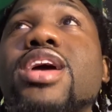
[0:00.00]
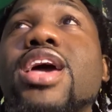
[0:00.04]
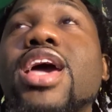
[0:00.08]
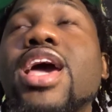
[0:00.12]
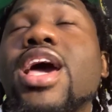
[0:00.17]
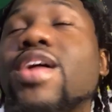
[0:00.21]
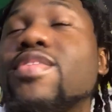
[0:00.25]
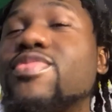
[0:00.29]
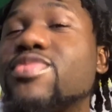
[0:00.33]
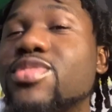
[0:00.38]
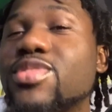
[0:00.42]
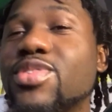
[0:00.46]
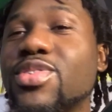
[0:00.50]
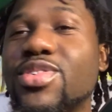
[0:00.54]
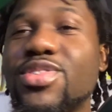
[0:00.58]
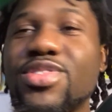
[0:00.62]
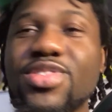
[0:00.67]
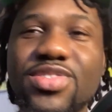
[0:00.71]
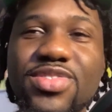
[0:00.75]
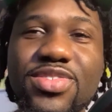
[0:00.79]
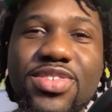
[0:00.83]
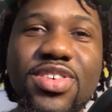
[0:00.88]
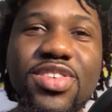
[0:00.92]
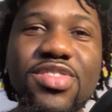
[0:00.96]
after all
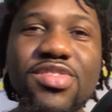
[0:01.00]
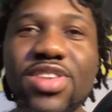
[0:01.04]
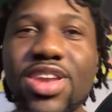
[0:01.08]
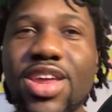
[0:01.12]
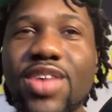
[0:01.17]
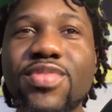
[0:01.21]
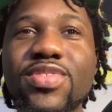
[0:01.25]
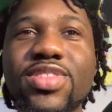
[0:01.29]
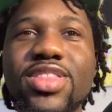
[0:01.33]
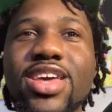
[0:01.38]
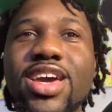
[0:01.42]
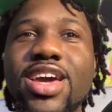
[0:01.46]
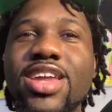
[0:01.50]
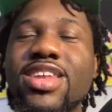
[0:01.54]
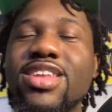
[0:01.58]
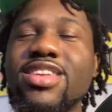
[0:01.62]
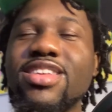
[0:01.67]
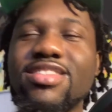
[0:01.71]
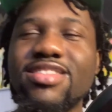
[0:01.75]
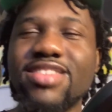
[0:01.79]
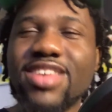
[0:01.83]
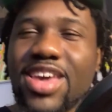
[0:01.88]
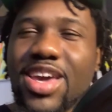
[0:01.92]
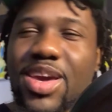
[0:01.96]
the surgery and everything I did
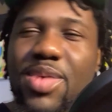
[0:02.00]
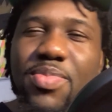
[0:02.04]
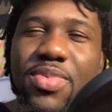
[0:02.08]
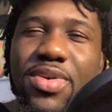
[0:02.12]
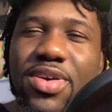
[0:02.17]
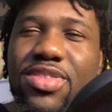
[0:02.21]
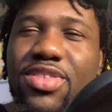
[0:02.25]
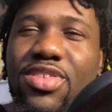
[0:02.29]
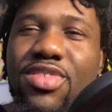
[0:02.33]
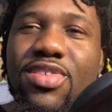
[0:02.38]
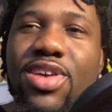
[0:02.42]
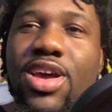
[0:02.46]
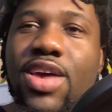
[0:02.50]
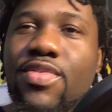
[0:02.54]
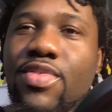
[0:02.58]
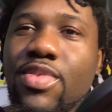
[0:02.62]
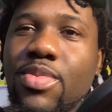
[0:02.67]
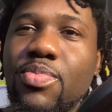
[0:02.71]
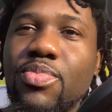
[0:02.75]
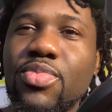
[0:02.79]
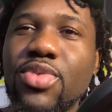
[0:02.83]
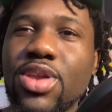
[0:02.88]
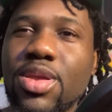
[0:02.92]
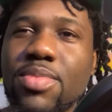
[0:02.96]
to take apart the drive
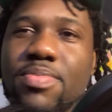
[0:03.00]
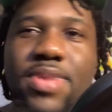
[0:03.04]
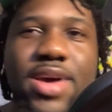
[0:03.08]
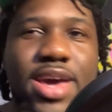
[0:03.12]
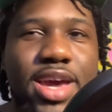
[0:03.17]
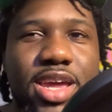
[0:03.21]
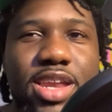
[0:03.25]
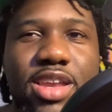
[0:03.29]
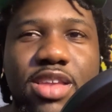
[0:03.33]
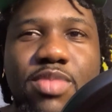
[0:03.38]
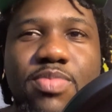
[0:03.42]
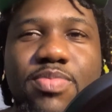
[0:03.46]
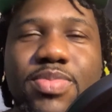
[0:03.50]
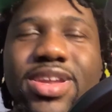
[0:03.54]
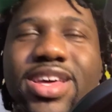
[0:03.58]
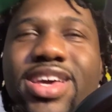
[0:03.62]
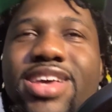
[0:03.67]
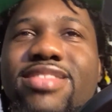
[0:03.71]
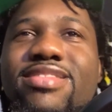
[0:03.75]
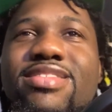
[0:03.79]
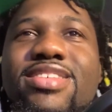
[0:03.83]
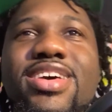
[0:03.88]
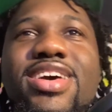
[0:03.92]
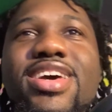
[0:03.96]
and put it back in its
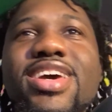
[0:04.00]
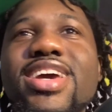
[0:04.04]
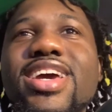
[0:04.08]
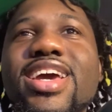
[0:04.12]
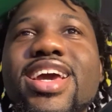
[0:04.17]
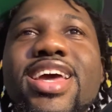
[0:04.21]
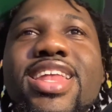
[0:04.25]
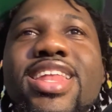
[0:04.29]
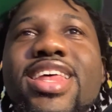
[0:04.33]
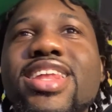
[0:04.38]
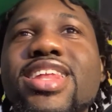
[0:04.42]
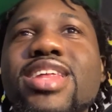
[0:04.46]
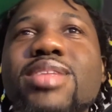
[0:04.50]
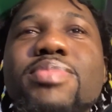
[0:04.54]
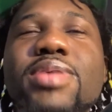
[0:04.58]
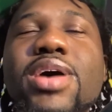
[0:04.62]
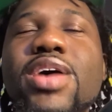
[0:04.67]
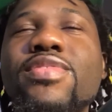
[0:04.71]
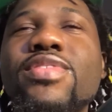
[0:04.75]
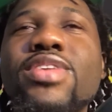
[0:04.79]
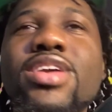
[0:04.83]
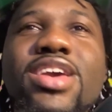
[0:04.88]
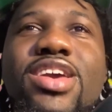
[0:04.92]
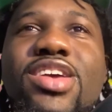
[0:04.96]
place, it ended up
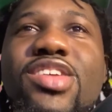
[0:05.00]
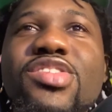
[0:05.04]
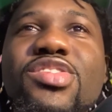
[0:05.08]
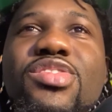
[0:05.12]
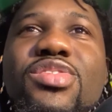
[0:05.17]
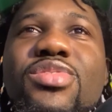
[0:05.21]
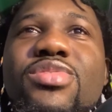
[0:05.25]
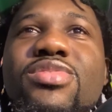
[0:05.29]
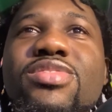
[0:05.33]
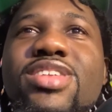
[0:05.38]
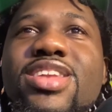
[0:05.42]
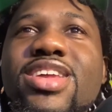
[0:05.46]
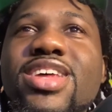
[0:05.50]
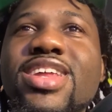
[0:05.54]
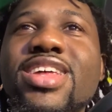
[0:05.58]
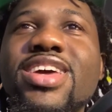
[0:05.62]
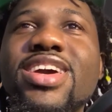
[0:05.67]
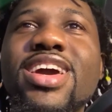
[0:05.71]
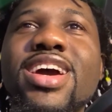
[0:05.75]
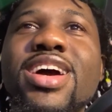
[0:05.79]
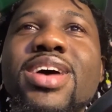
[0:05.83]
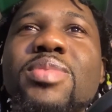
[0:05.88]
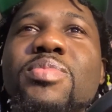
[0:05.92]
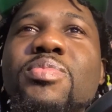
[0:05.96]
having issues, and then I
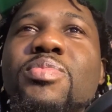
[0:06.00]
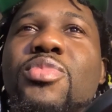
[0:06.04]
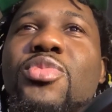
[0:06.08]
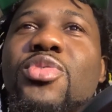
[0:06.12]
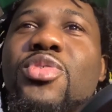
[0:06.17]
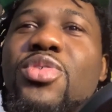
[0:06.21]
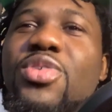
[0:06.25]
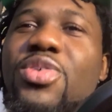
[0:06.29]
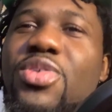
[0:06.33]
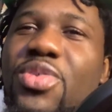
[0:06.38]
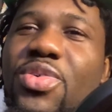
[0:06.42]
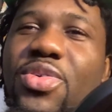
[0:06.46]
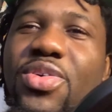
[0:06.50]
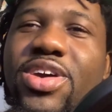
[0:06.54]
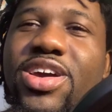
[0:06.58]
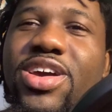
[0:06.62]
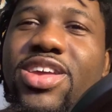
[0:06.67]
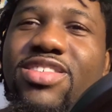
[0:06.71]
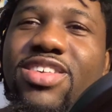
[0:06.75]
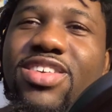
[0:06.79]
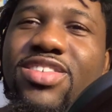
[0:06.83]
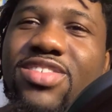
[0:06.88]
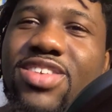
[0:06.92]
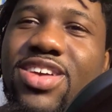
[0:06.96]
got more
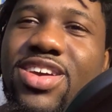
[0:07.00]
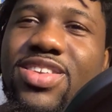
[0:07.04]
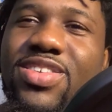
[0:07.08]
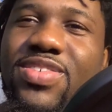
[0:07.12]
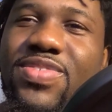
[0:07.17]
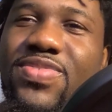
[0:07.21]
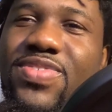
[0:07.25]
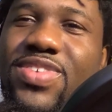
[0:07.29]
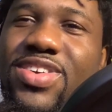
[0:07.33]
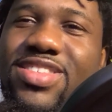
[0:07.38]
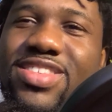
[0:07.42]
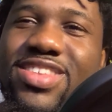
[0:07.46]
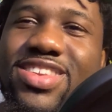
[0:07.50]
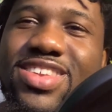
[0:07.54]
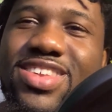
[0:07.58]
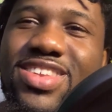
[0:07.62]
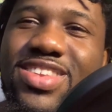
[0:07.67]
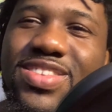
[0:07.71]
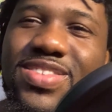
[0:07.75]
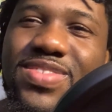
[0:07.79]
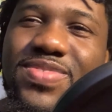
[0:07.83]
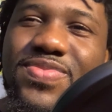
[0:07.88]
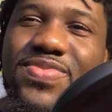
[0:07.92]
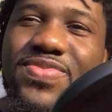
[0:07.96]
annoyed, so I tried to fix it
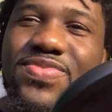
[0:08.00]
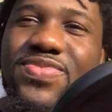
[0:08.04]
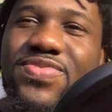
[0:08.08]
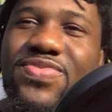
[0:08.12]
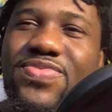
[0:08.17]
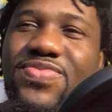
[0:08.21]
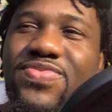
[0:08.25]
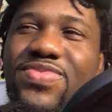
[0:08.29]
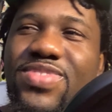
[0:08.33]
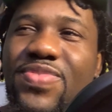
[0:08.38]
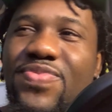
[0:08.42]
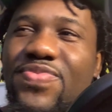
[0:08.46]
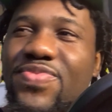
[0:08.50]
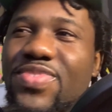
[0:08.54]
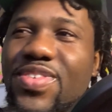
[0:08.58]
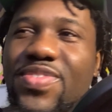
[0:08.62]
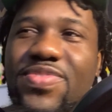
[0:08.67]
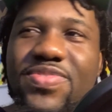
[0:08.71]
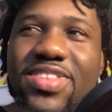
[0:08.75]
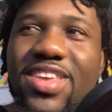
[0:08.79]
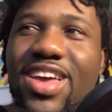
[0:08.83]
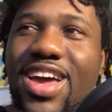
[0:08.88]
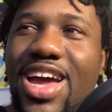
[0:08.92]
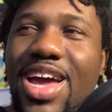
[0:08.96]
the
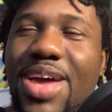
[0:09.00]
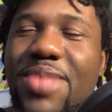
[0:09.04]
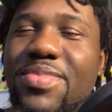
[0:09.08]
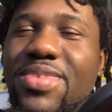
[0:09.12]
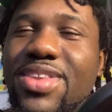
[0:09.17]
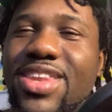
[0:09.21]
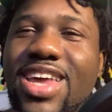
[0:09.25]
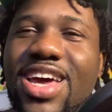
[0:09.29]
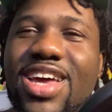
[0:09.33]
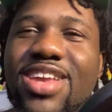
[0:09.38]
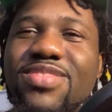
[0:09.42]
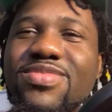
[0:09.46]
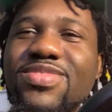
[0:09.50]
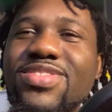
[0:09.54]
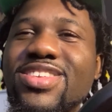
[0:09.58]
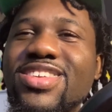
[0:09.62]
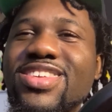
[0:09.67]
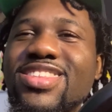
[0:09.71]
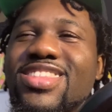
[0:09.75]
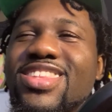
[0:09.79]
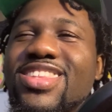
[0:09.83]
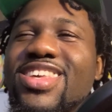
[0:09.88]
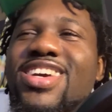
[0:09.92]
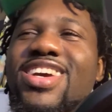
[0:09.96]
fifth time, and that's when
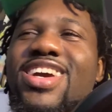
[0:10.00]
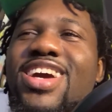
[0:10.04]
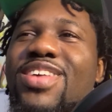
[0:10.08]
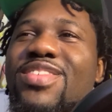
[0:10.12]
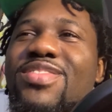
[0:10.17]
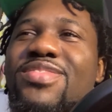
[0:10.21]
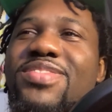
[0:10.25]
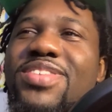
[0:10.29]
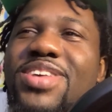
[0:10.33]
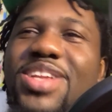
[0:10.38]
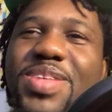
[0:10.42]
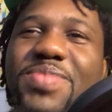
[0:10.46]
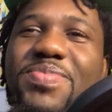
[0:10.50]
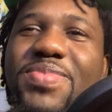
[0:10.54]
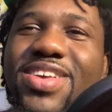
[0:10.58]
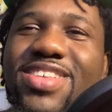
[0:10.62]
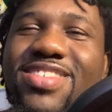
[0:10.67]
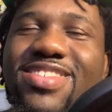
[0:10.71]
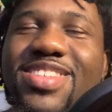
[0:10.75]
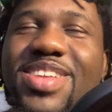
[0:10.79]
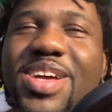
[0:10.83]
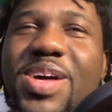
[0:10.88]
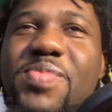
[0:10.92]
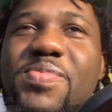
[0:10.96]
the thing got really
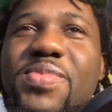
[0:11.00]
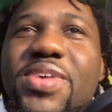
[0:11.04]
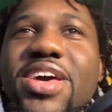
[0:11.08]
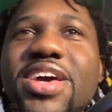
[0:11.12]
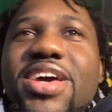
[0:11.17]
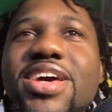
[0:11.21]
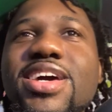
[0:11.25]
messed up.